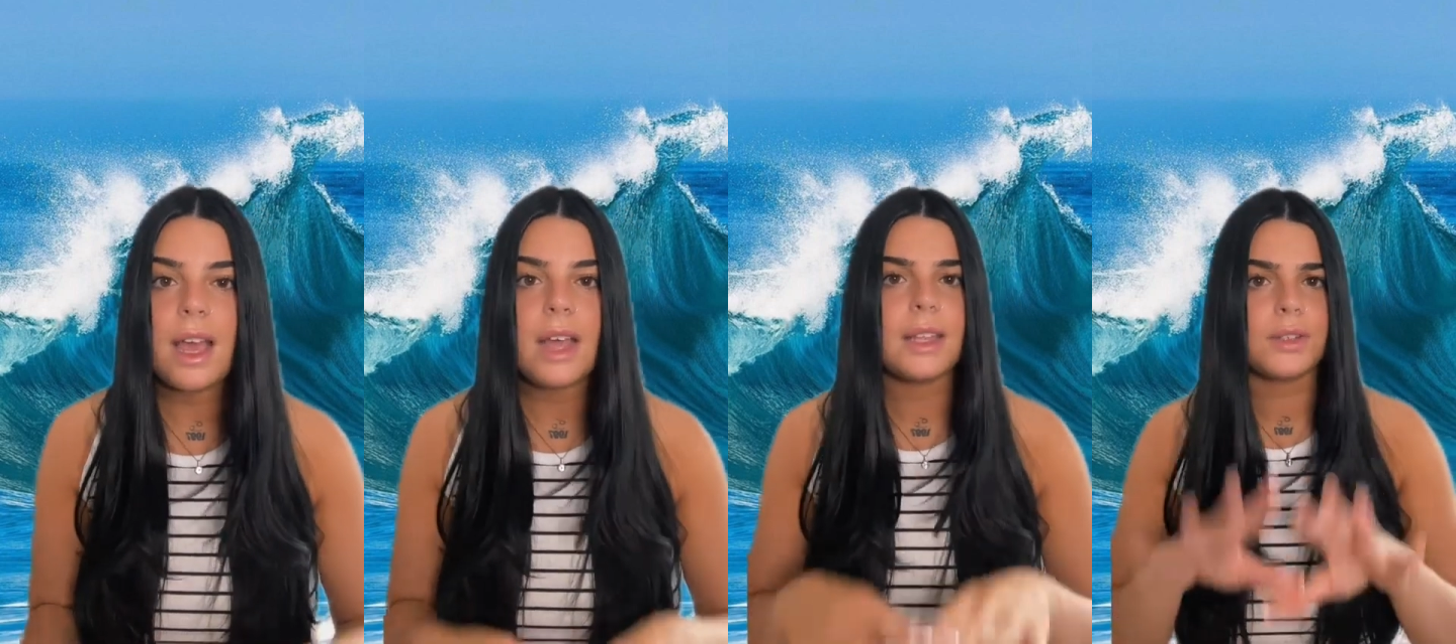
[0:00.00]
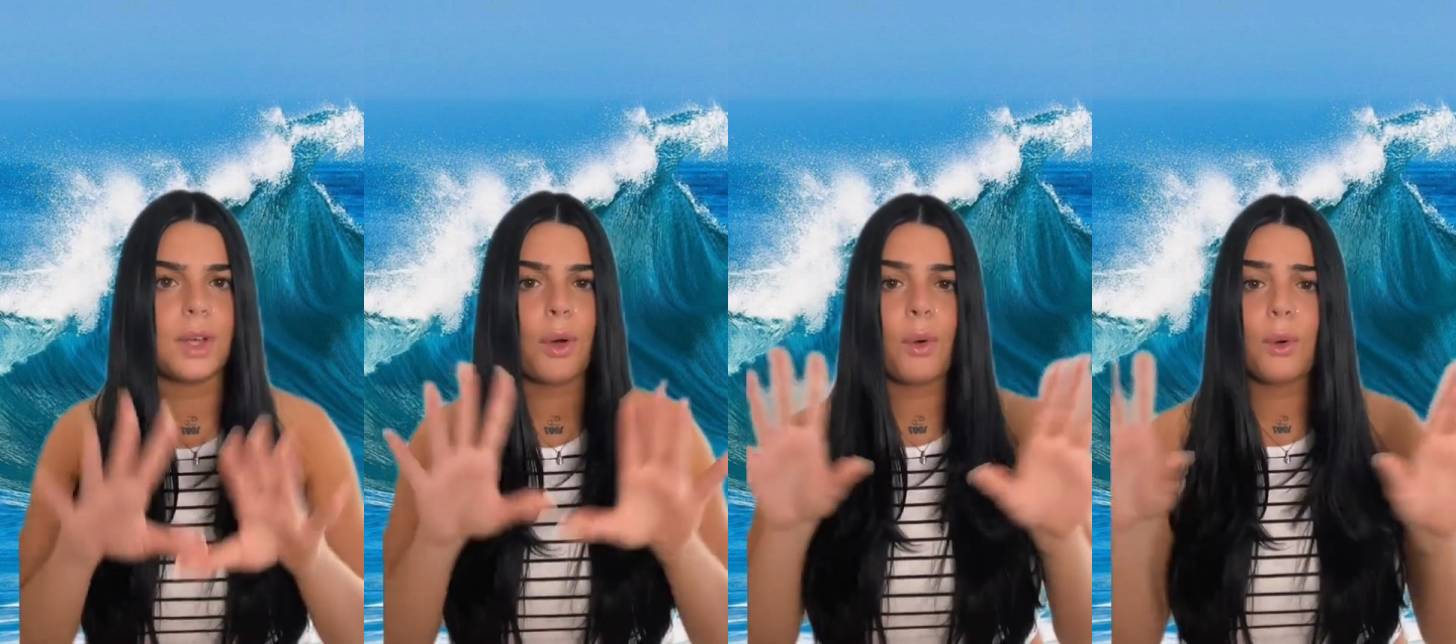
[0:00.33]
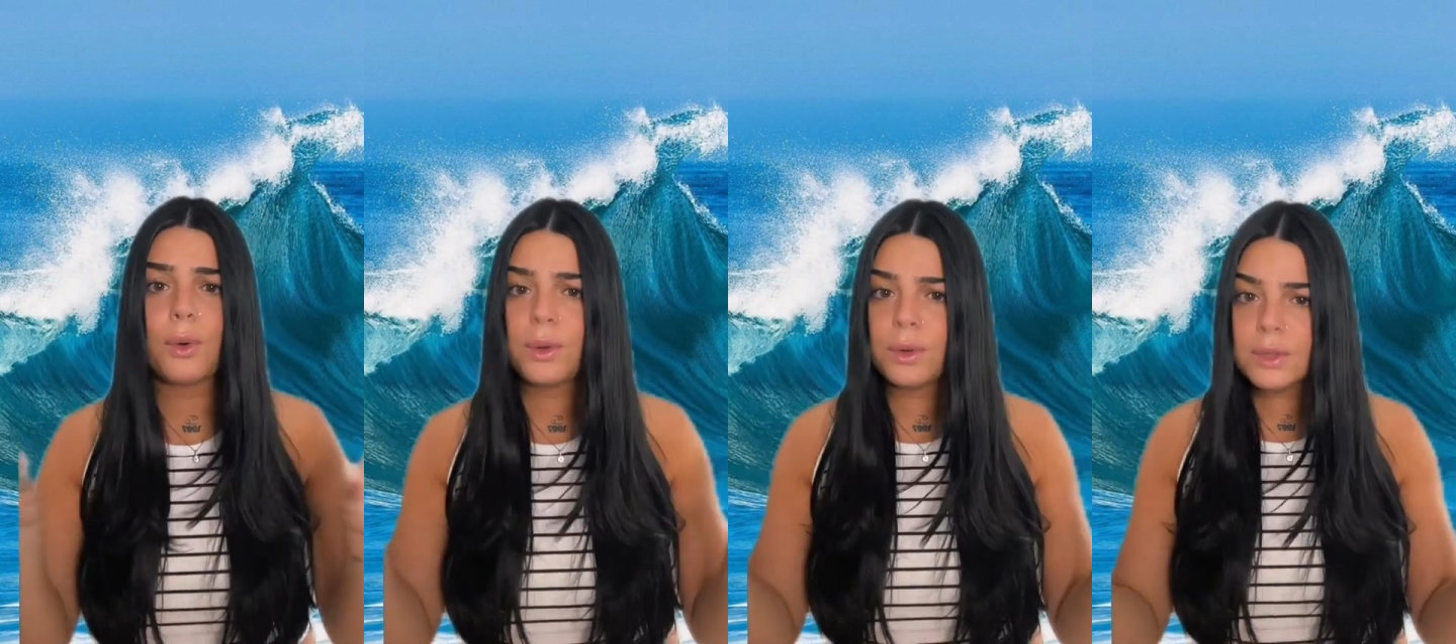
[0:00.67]
There's a
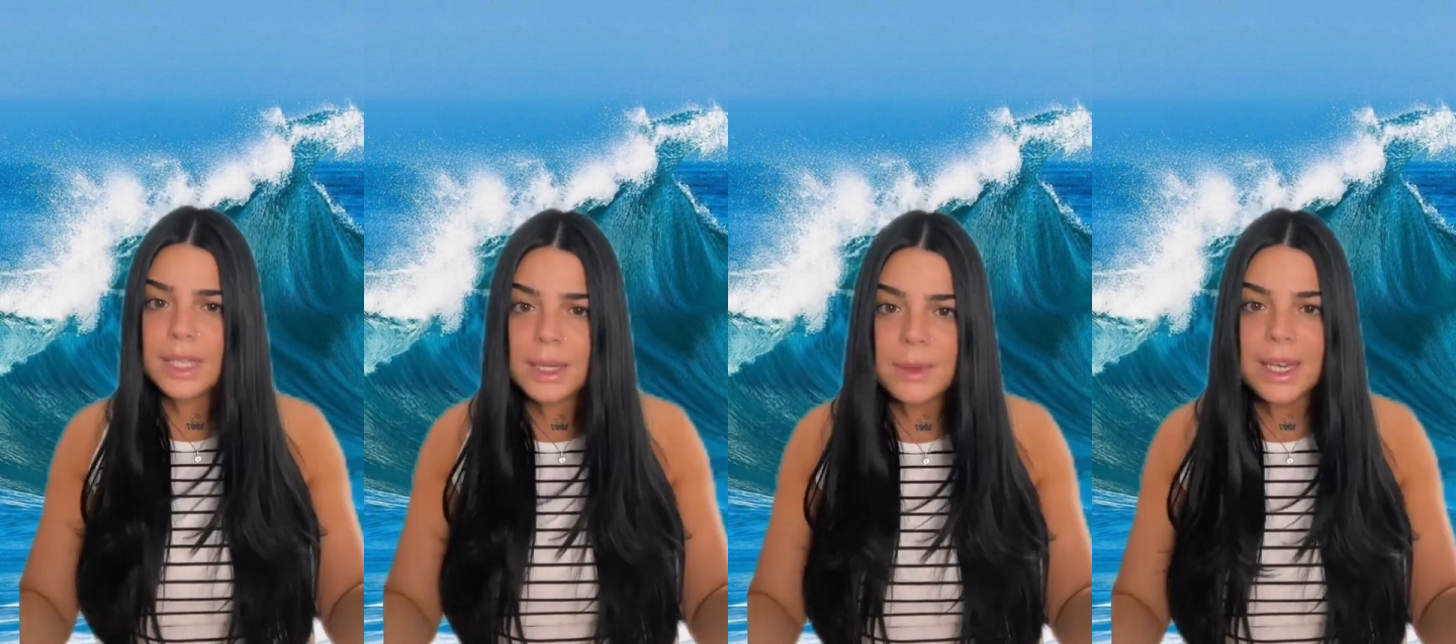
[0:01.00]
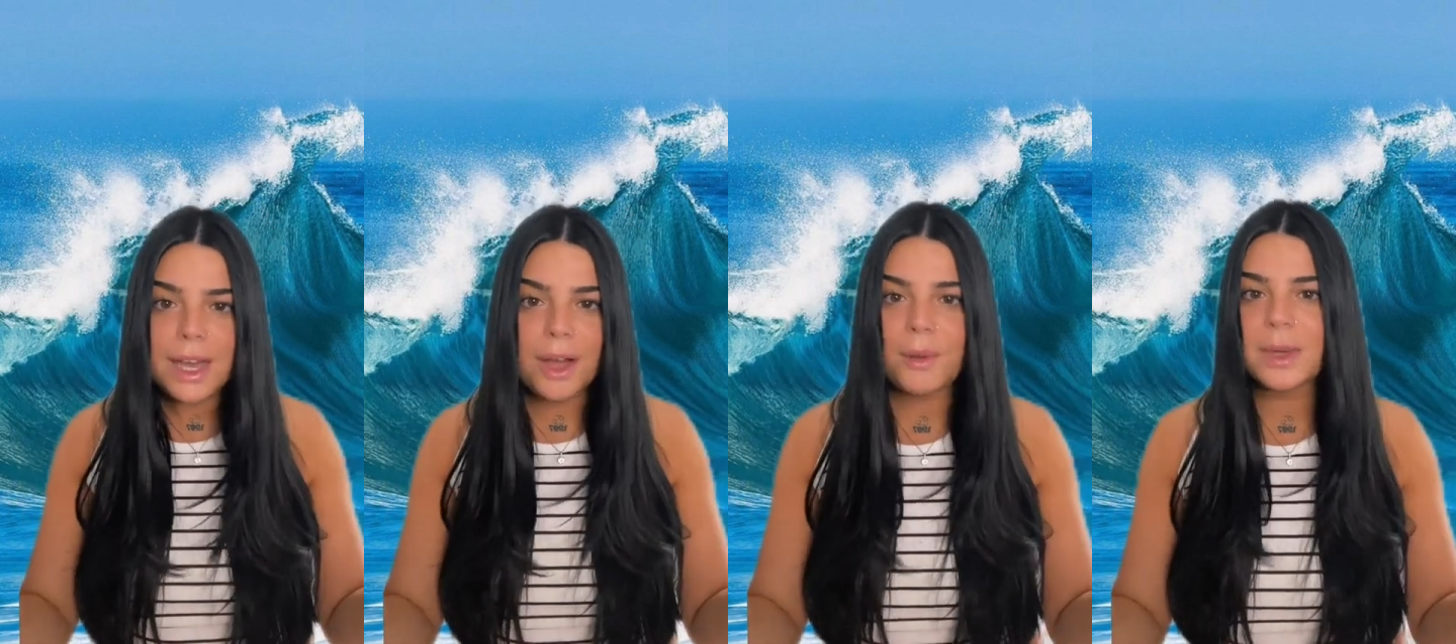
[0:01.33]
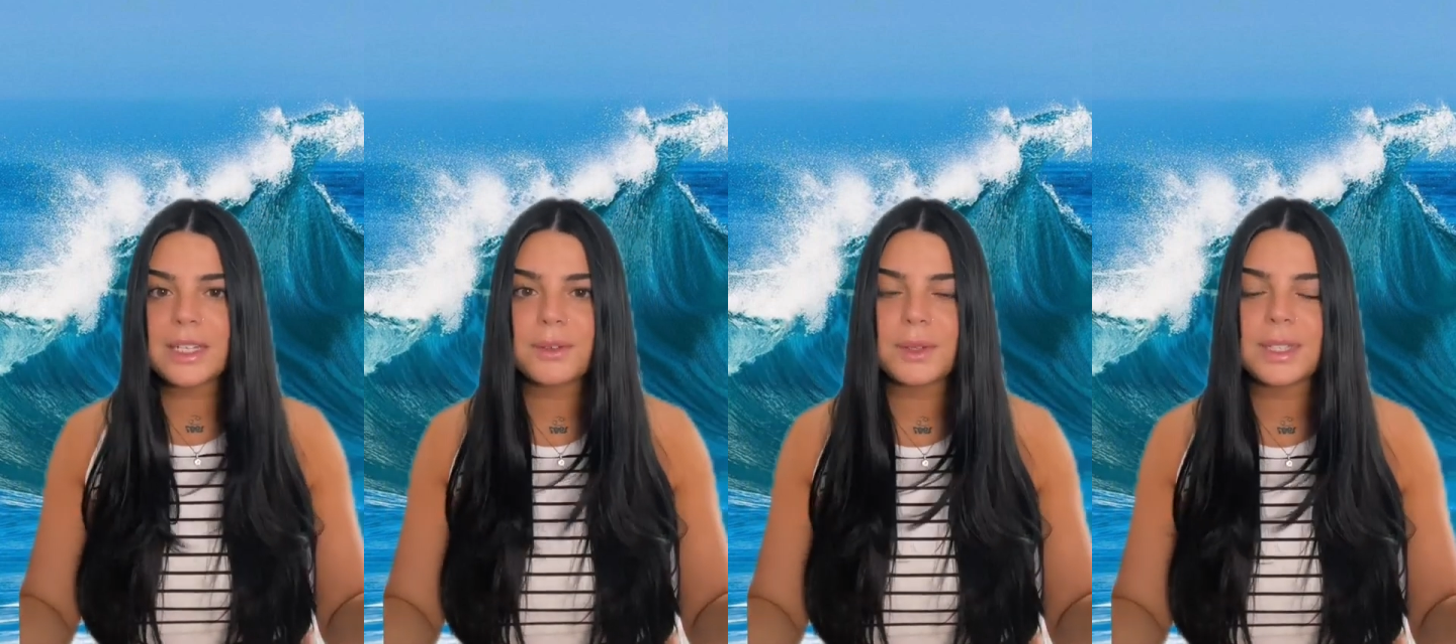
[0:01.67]
whole thing we can go
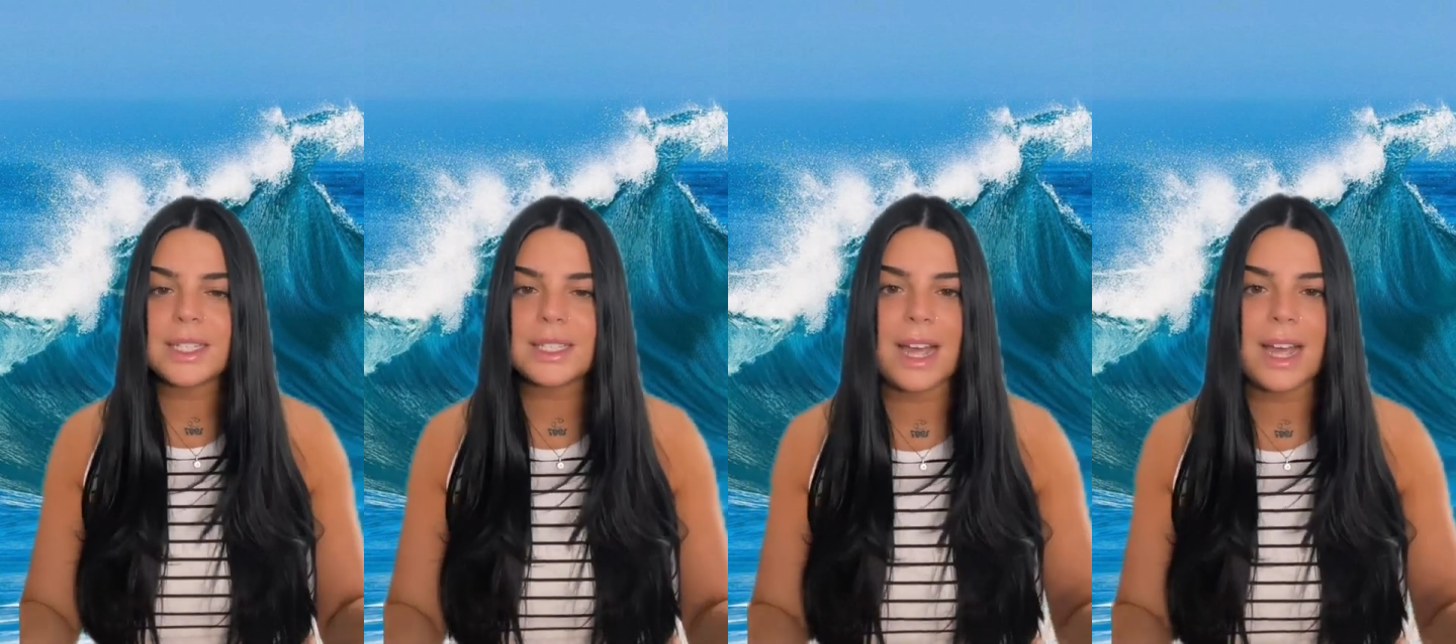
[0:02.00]
into with this.